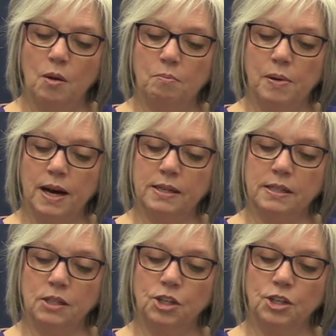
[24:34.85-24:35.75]
but
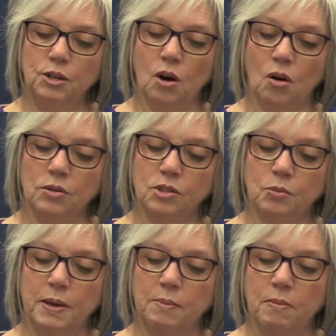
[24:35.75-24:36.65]
could also
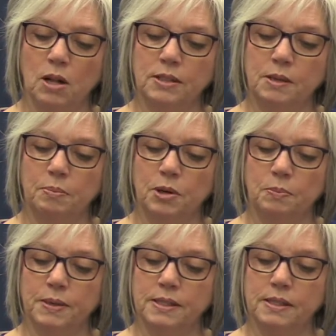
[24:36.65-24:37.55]
be
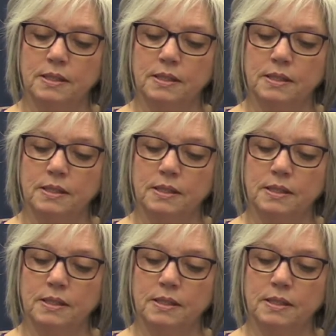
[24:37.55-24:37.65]
multi-purpose.